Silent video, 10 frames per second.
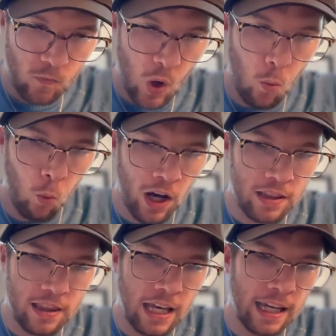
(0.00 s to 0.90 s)
one
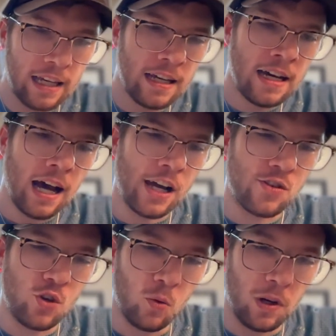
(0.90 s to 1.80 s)
thing I
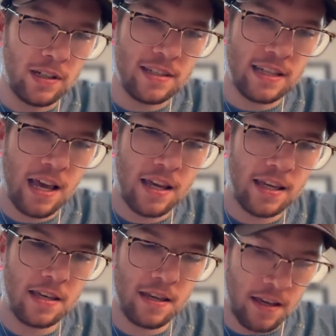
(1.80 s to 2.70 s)
do want to say
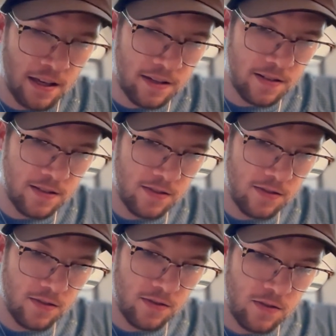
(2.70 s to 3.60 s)
is,
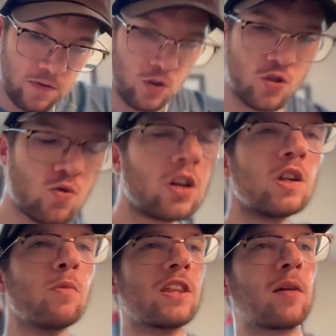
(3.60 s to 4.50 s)
if you're
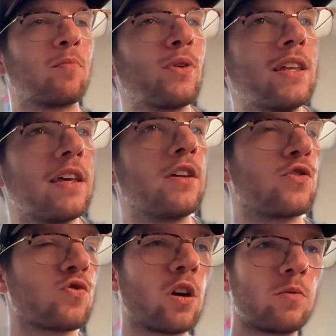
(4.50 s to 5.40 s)
struggling with like breathing, you're
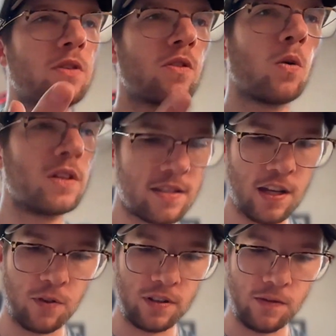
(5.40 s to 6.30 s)
struggling with all these
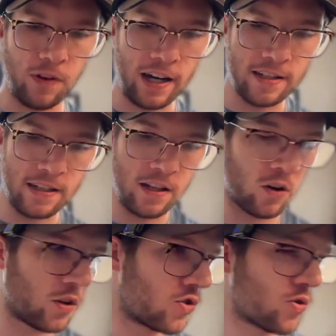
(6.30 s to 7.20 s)
different devices, or
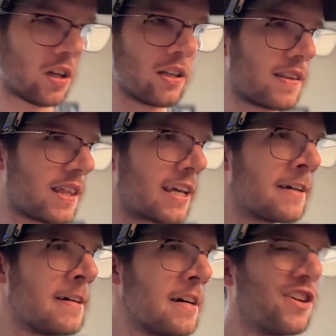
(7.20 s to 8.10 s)
you're struggling with like,
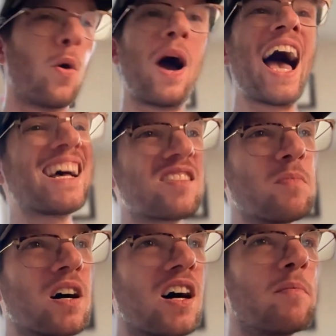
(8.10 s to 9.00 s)

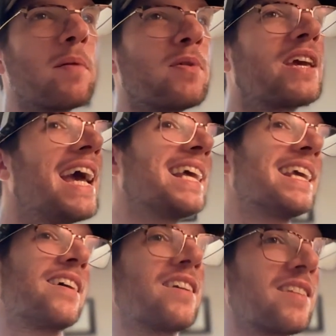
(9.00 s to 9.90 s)
asthma, maybe you can't
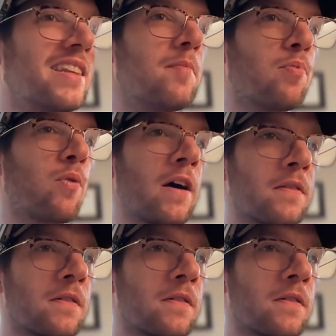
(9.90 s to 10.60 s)
get a deep breath.